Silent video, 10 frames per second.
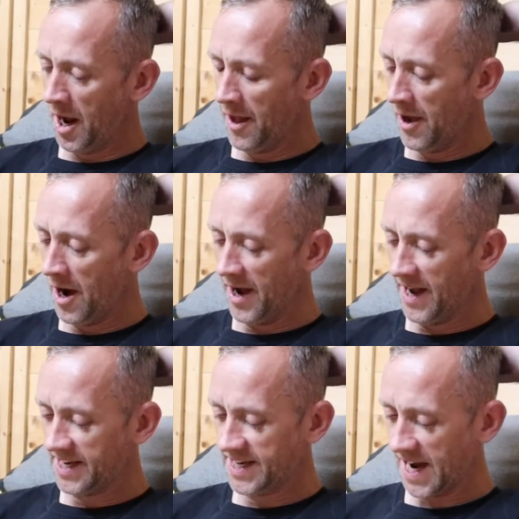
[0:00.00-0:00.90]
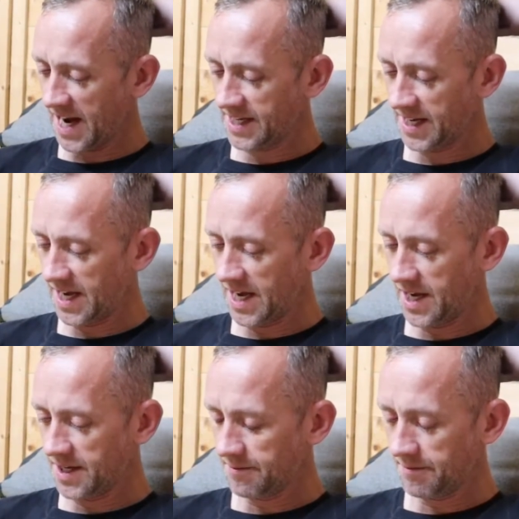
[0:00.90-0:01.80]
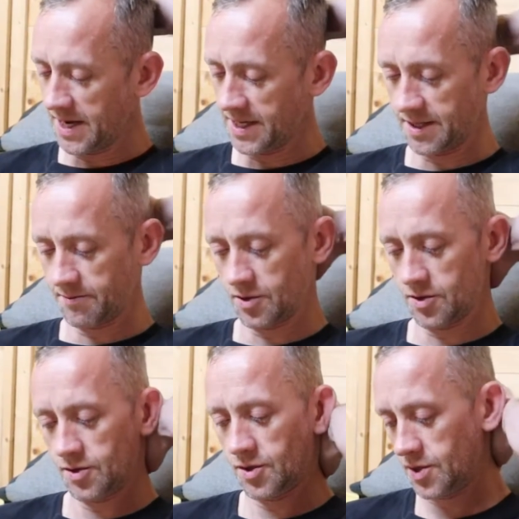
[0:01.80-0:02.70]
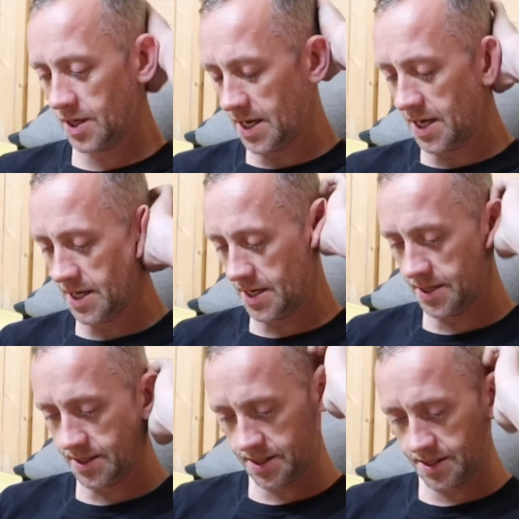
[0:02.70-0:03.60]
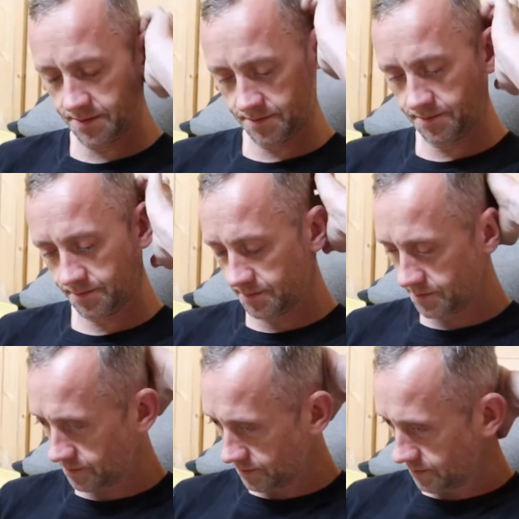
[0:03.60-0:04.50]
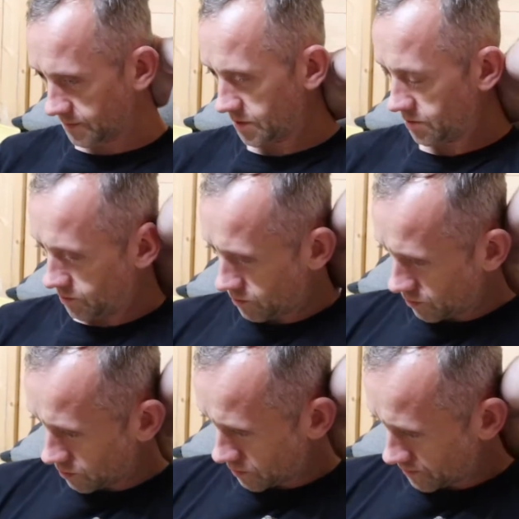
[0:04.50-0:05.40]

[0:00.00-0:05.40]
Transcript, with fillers: No, I checked, and Mandibuzz is. Ooh.